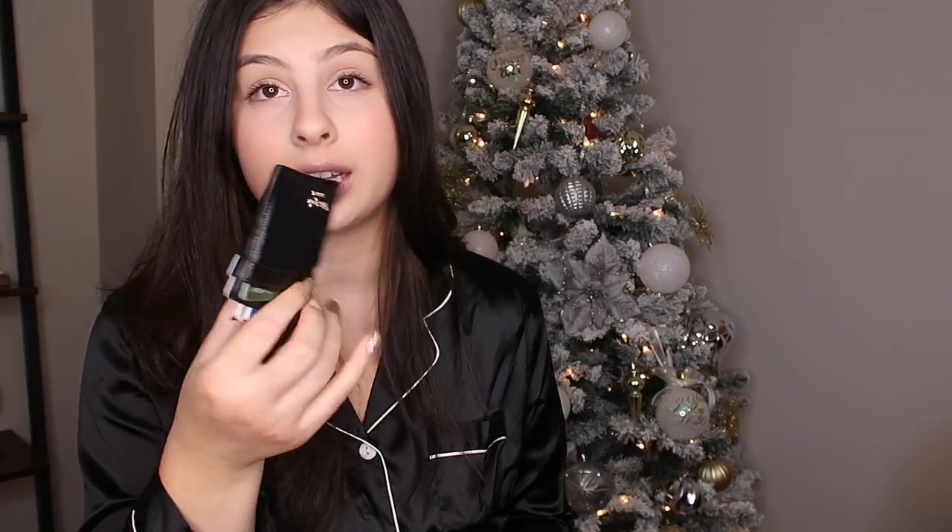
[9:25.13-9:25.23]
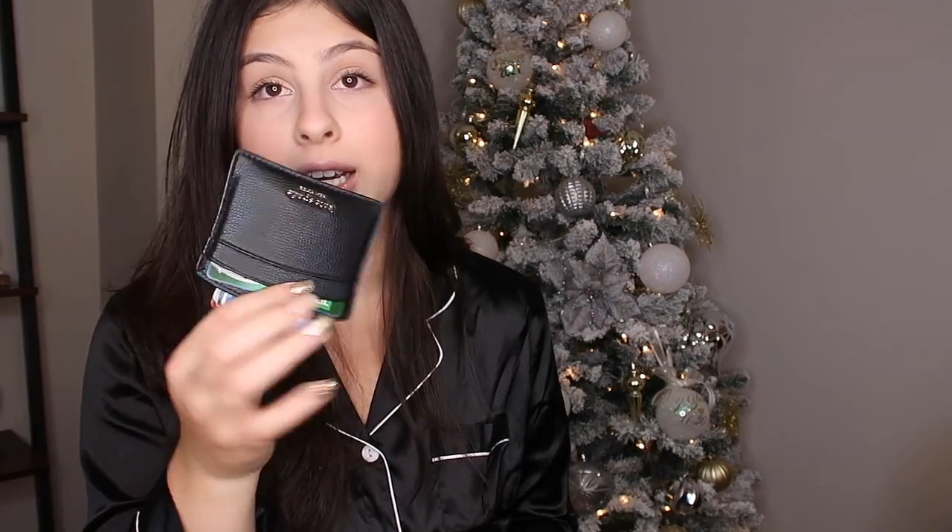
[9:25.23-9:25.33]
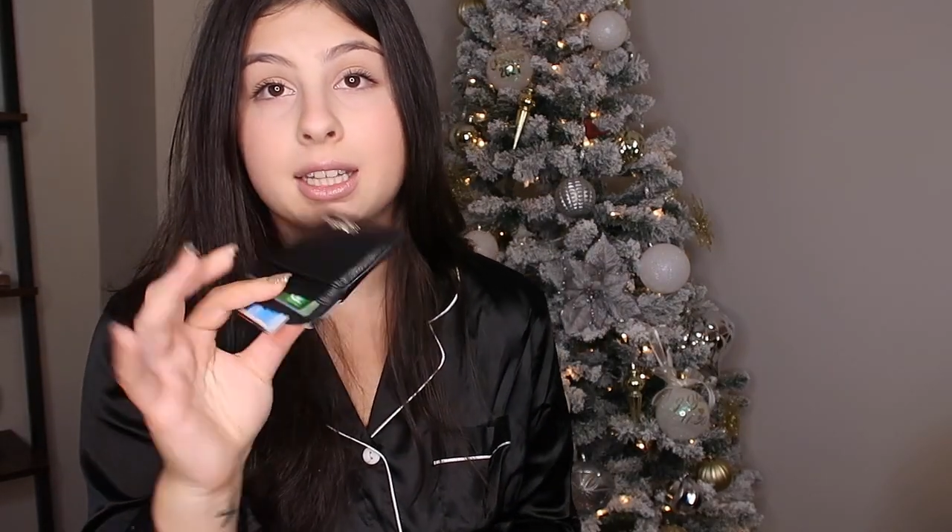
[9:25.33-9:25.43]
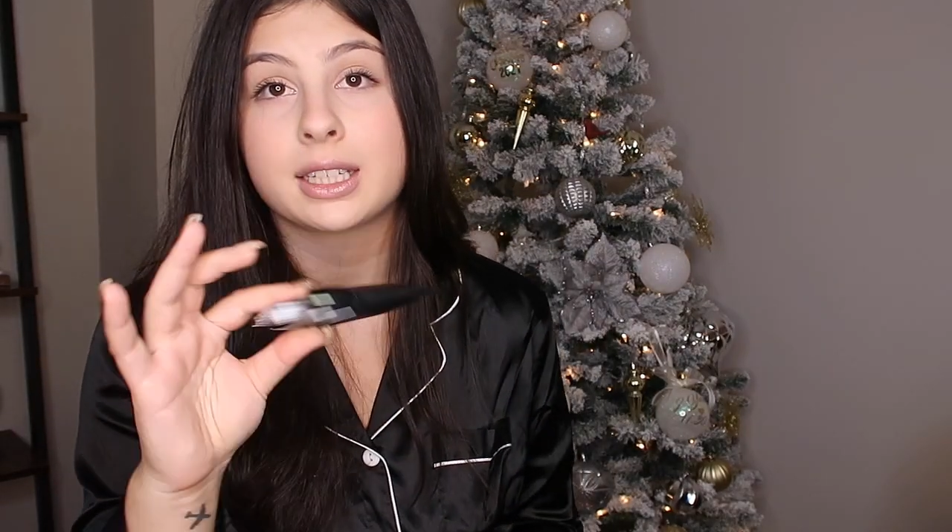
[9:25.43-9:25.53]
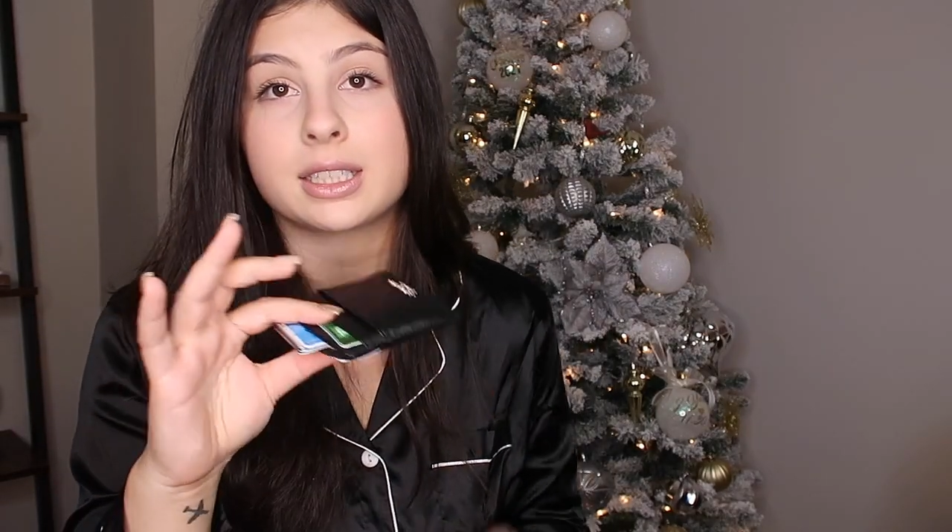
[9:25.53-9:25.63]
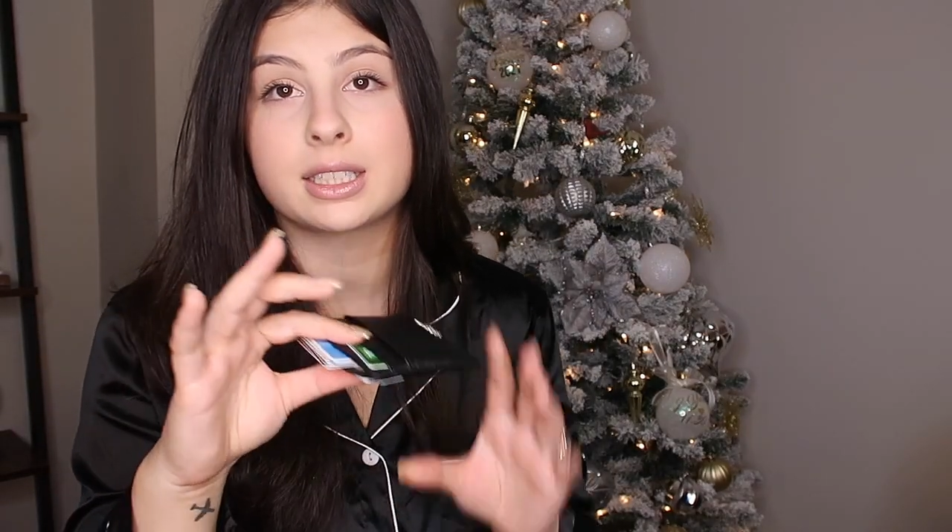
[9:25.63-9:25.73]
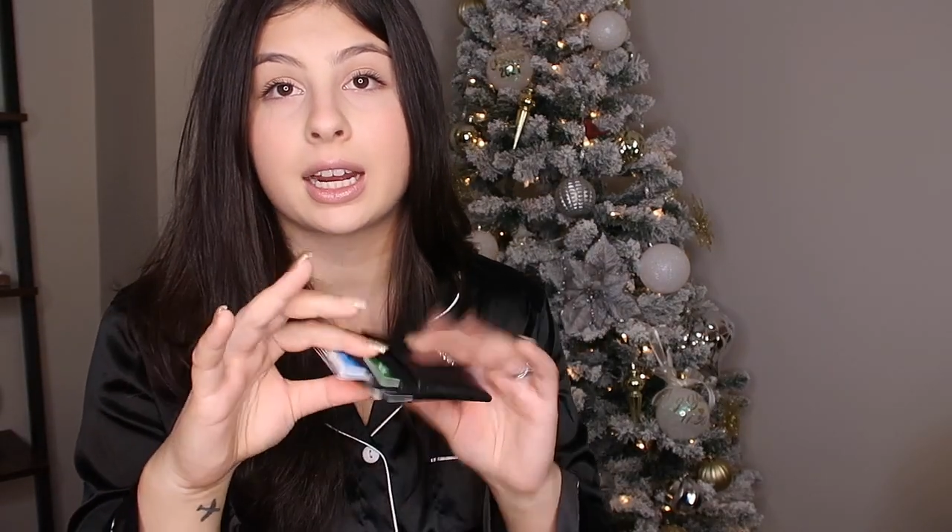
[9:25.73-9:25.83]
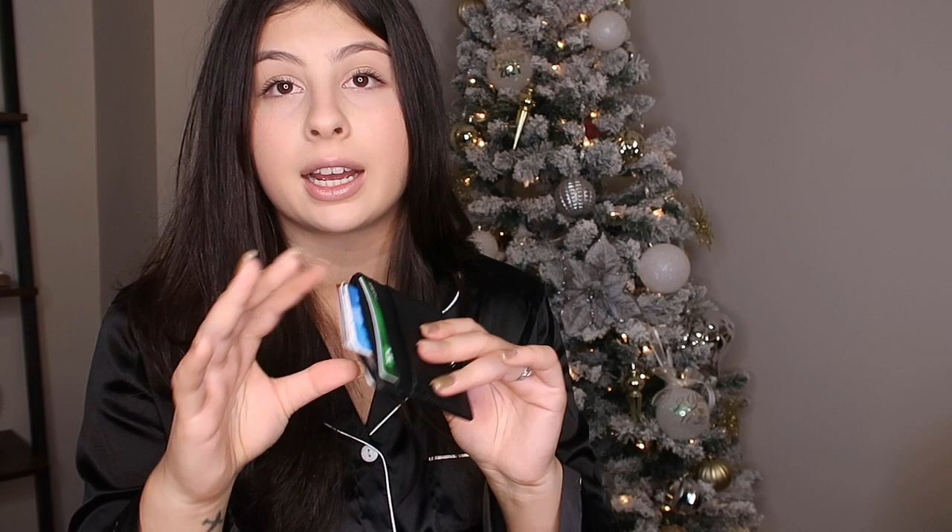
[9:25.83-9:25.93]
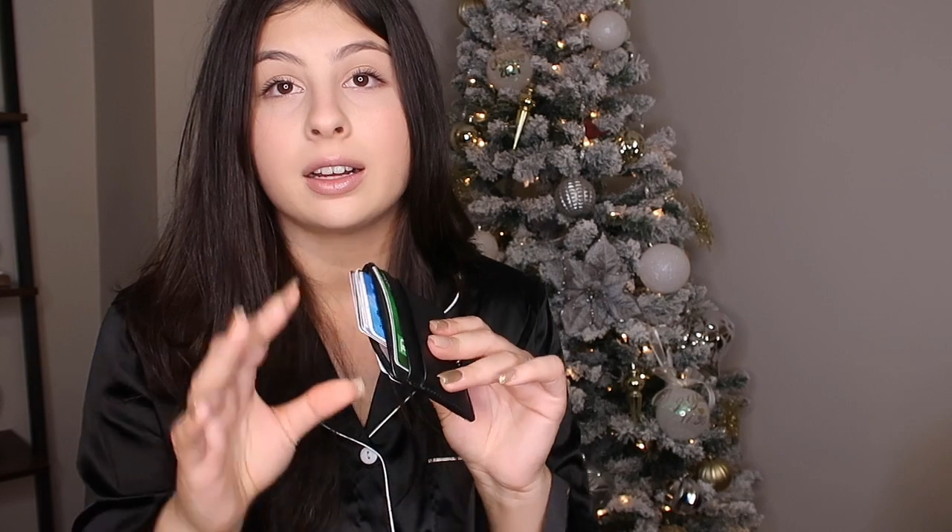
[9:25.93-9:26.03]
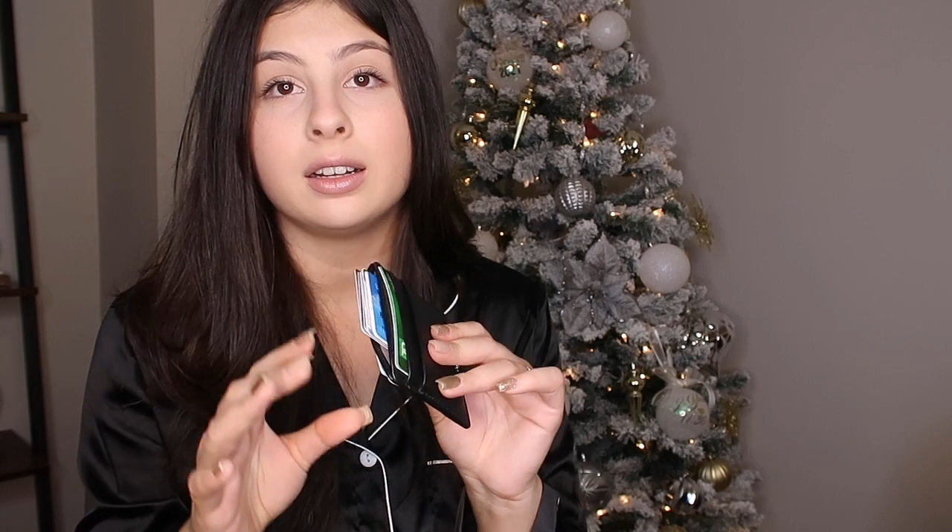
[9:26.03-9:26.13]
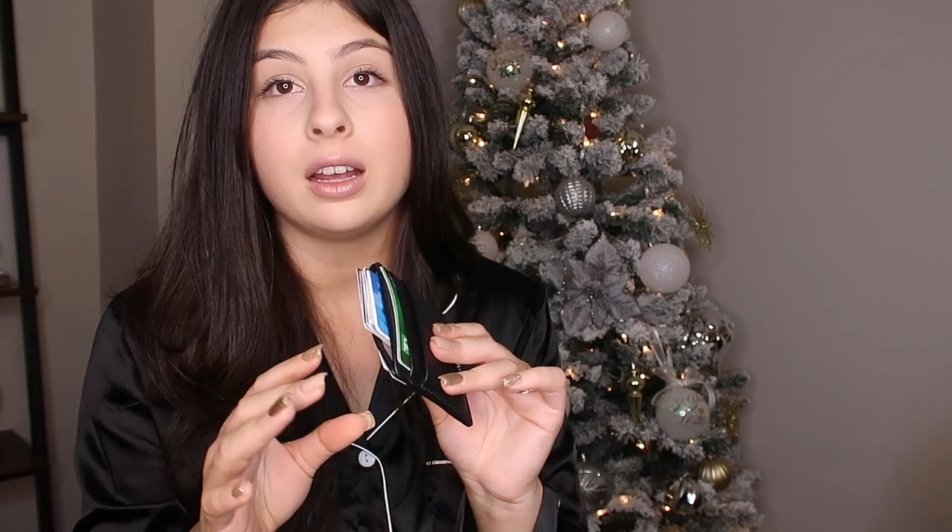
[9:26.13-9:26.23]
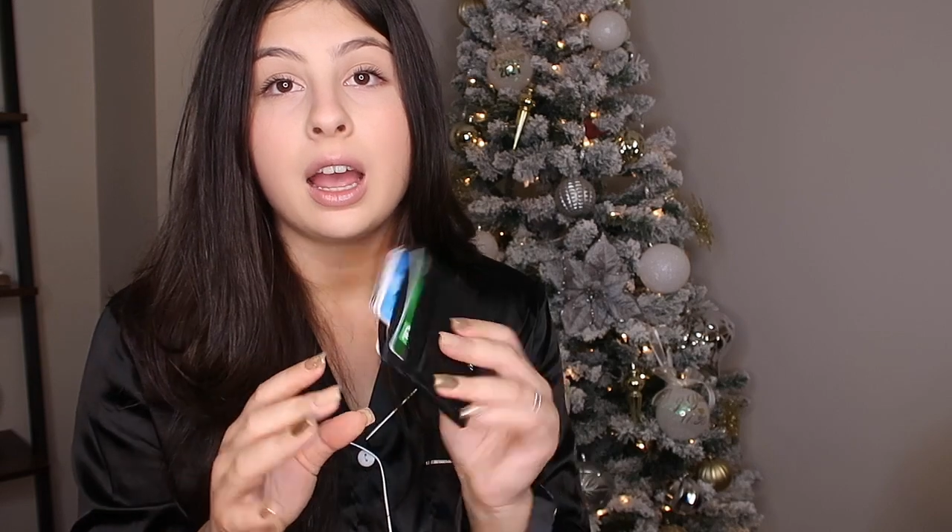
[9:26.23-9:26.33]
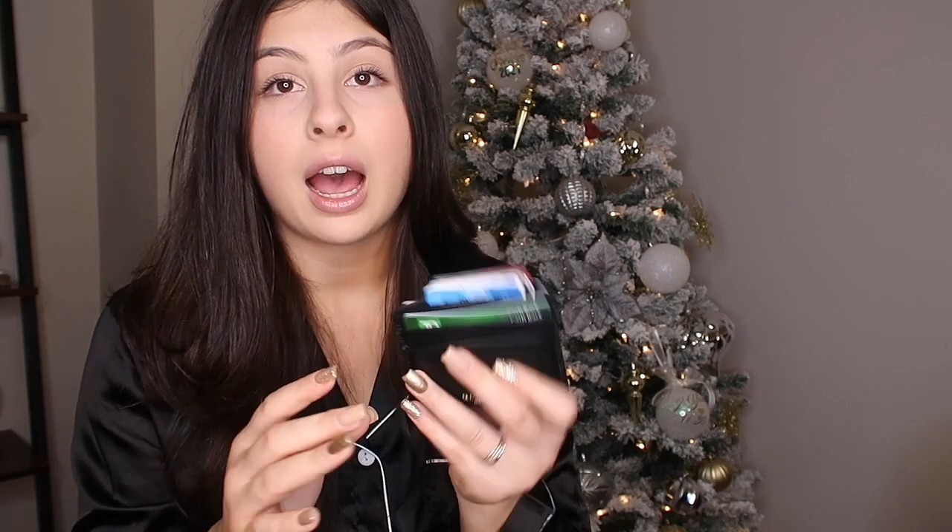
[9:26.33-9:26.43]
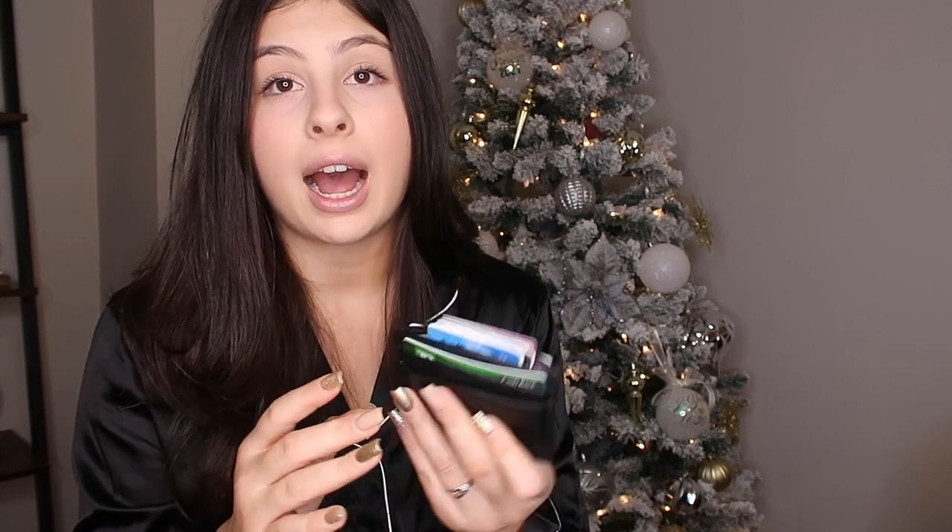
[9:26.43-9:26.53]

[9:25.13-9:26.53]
like this style.